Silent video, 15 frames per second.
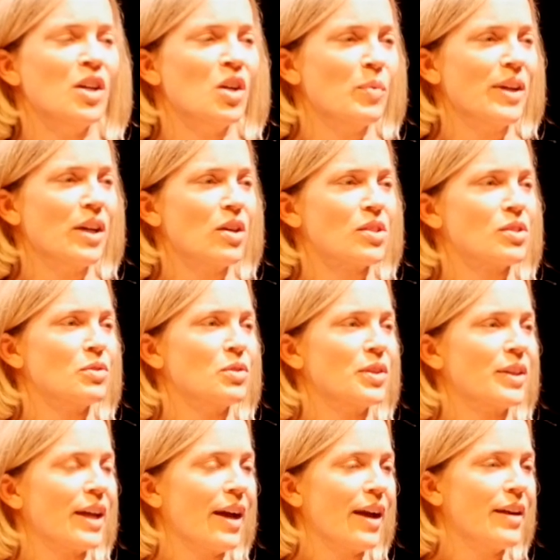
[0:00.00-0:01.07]
We also
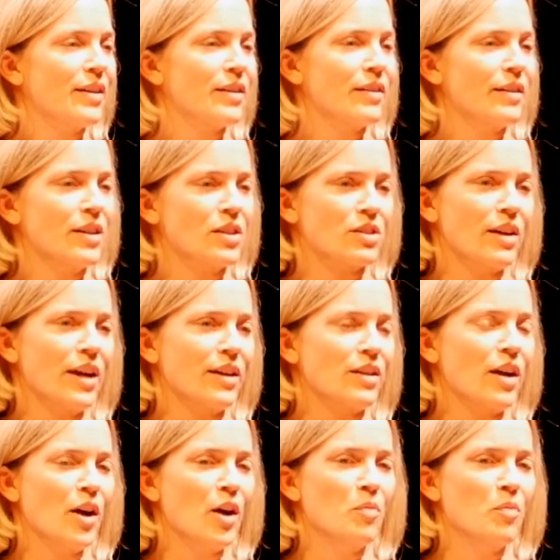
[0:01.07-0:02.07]
look at things like